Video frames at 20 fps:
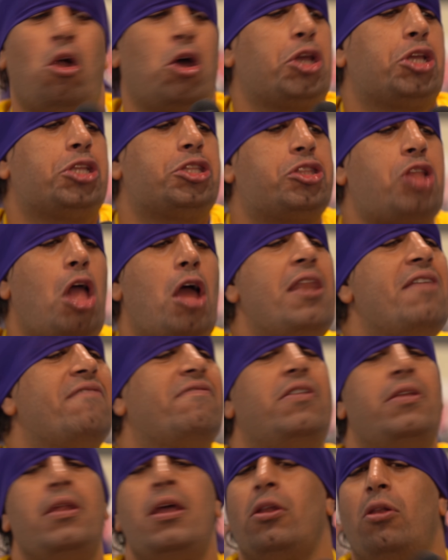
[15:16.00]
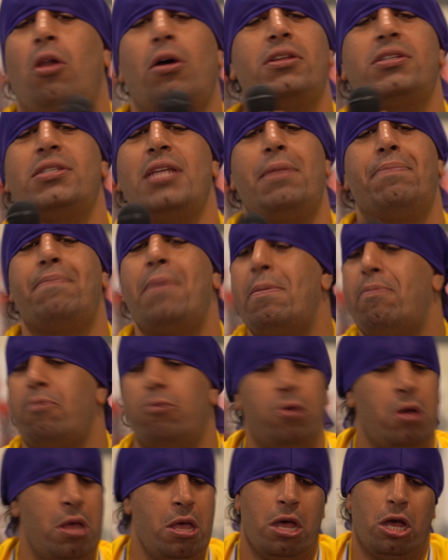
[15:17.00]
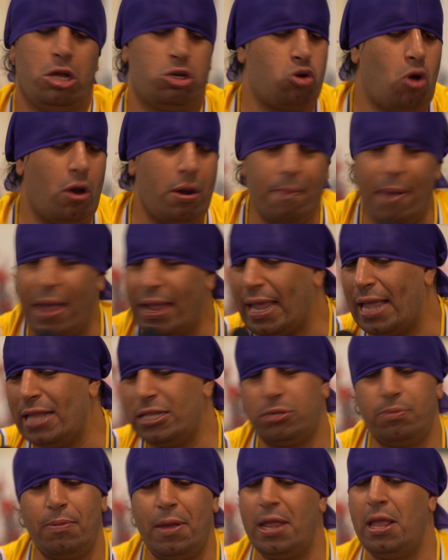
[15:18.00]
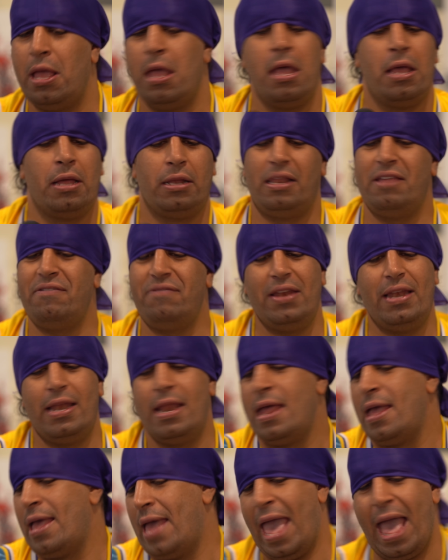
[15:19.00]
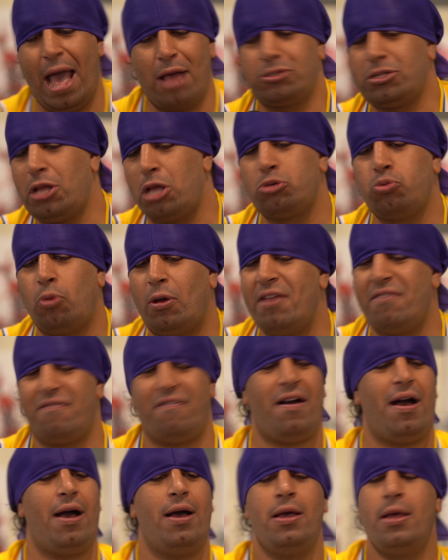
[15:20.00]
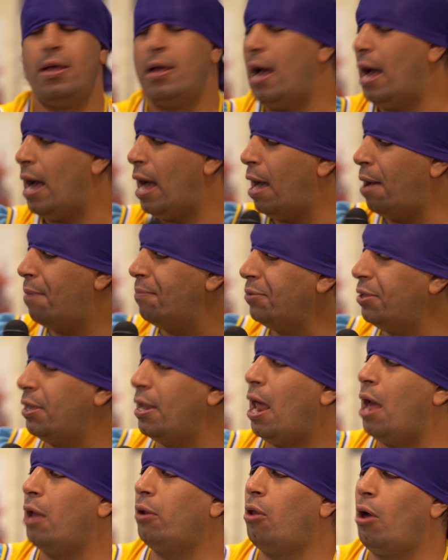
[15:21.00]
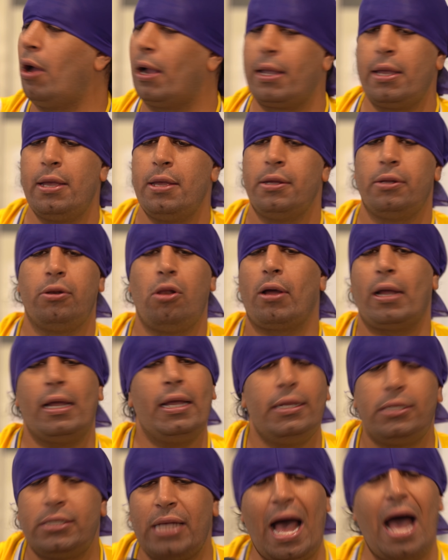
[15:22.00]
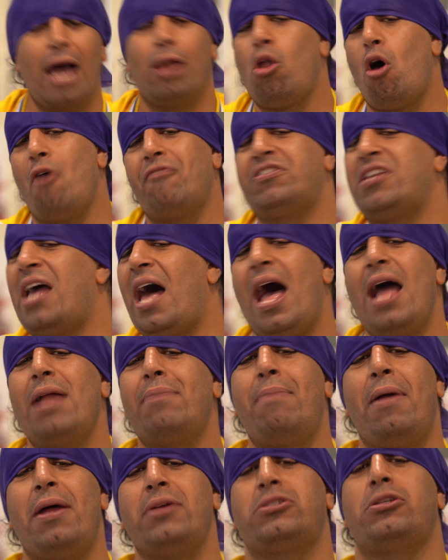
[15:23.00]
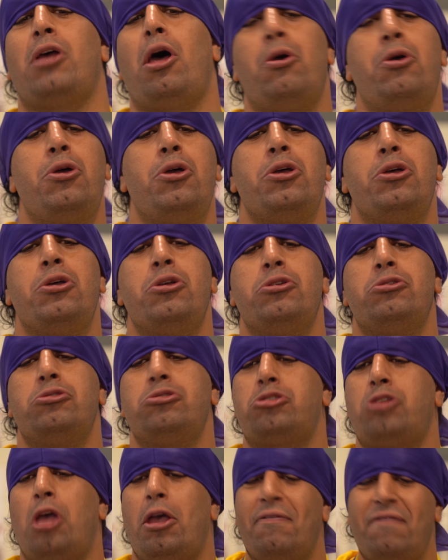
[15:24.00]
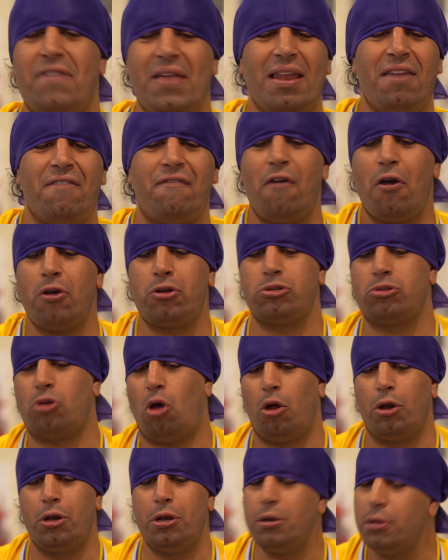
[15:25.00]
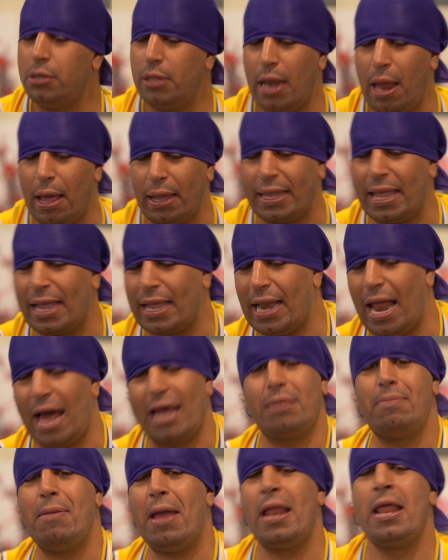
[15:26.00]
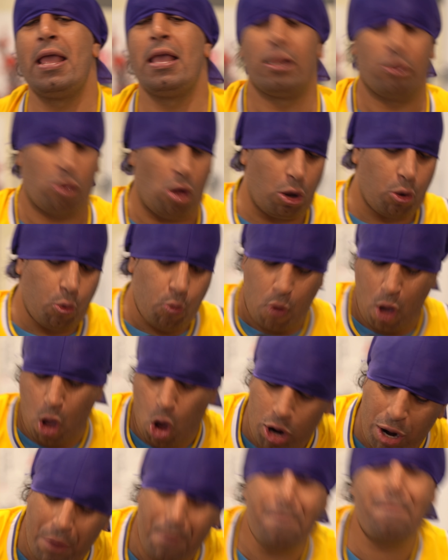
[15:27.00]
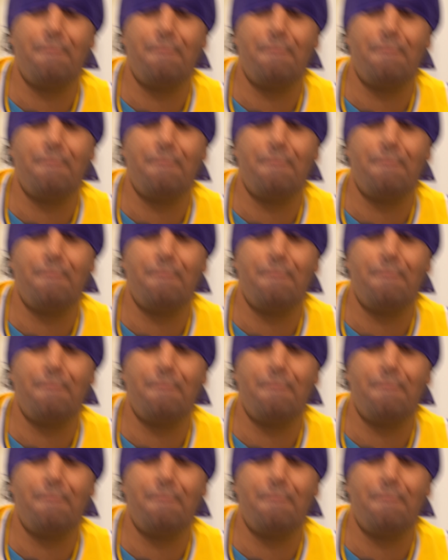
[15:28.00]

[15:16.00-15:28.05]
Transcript: Like, don't even, like I said, people are trying to make ends meet, live in houses, whatever, yeah. You know, like, yeah. Like, it's hard, life's hard, bro, so if you're going to focus on, you know, kicking the other man, like, we're on the